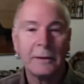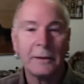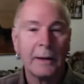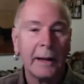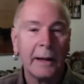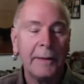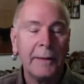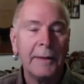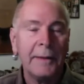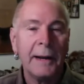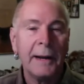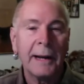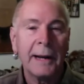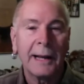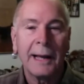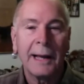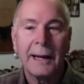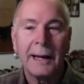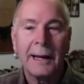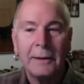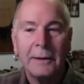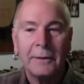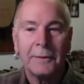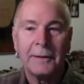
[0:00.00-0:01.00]
And then I got
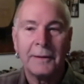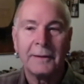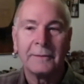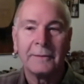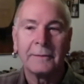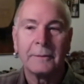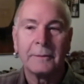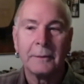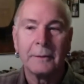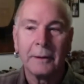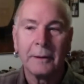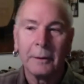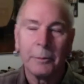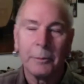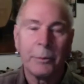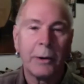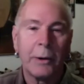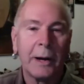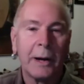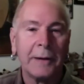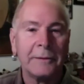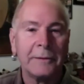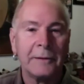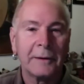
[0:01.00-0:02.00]
into these little
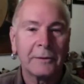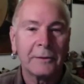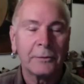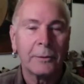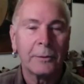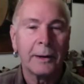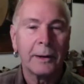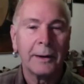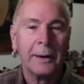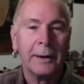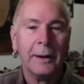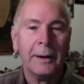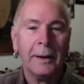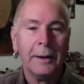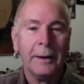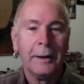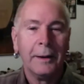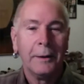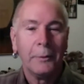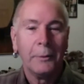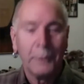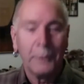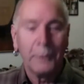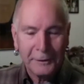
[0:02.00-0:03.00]
projects where
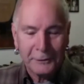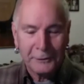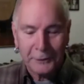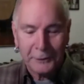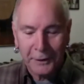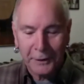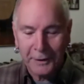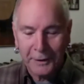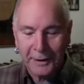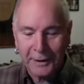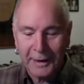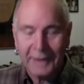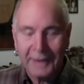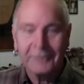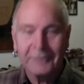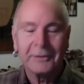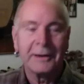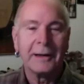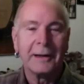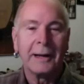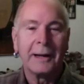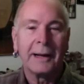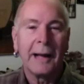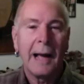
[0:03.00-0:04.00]
I started actually
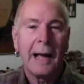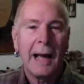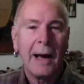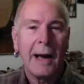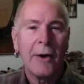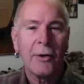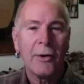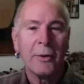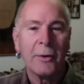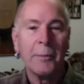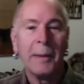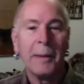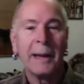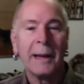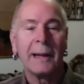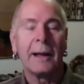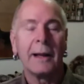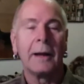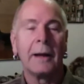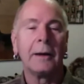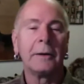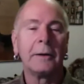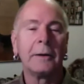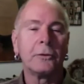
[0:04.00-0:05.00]
like how to make
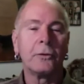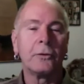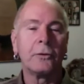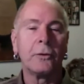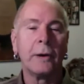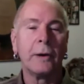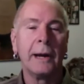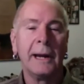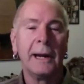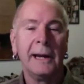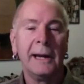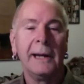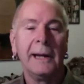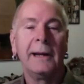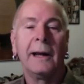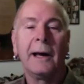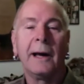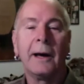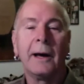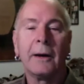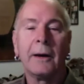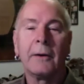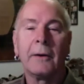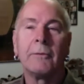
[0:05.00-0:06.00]
a train
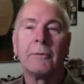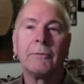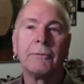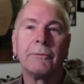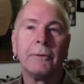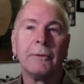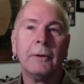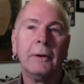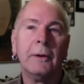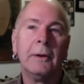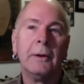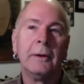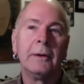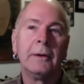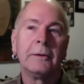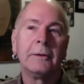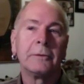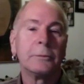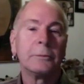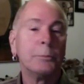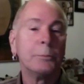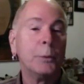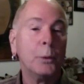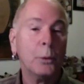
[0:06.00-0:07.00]
out of
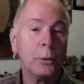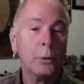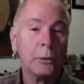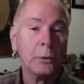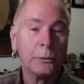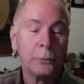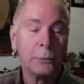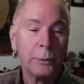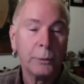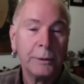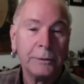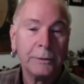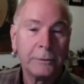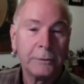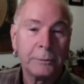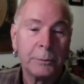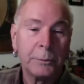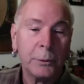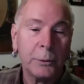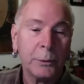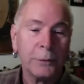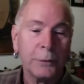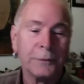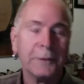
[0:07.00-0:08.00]
spools, wooden
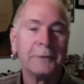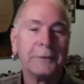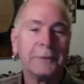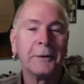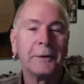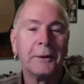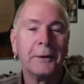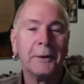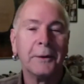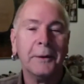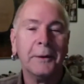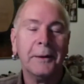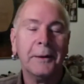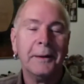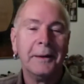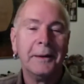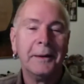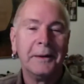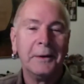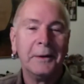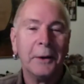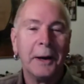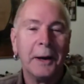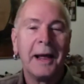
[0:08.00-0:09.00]
spools. And so,
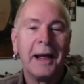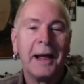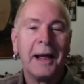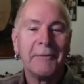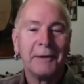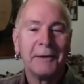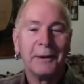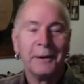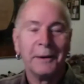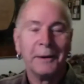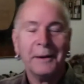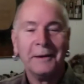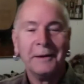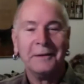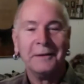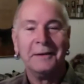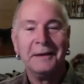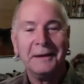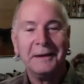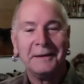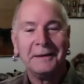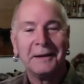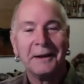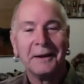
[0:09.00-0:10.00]
I have a
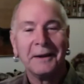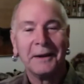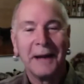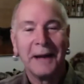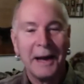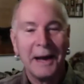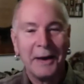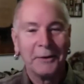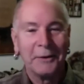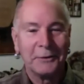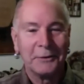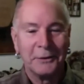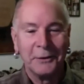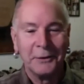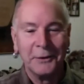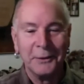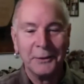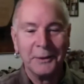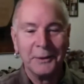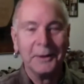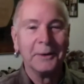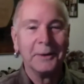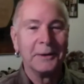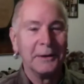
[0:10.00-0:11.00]
detailed how to,
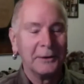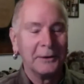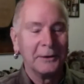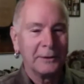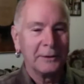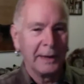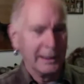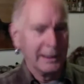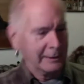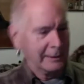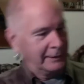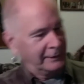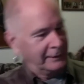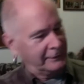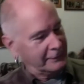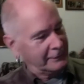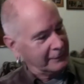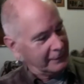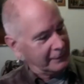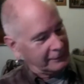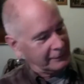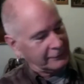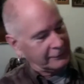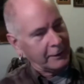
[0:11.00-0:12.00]
you take these,
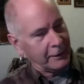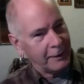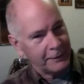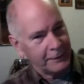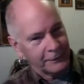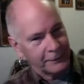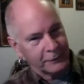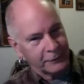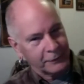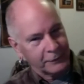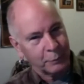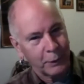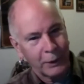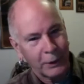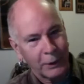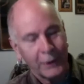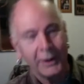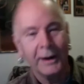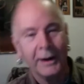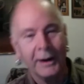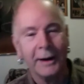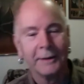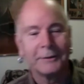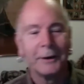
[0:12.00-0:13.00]
you saw this part,
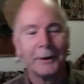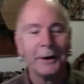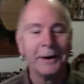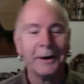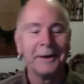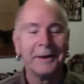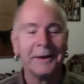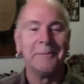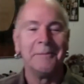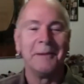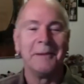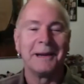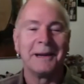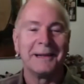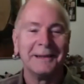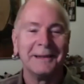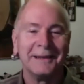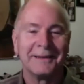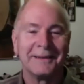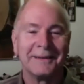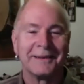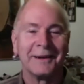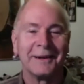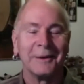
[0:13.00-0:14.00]
and I started making
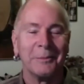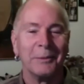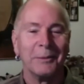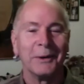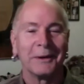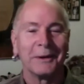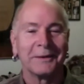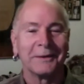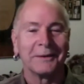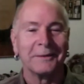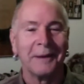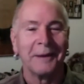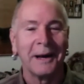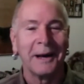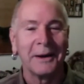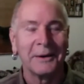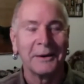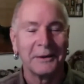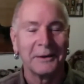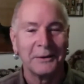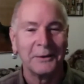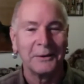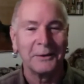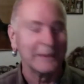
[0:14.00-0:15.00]
these little books of how to
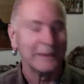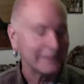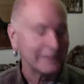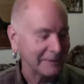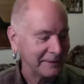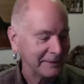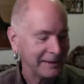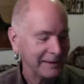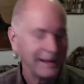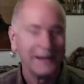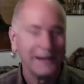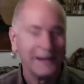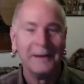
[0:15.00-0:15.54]
do this and that.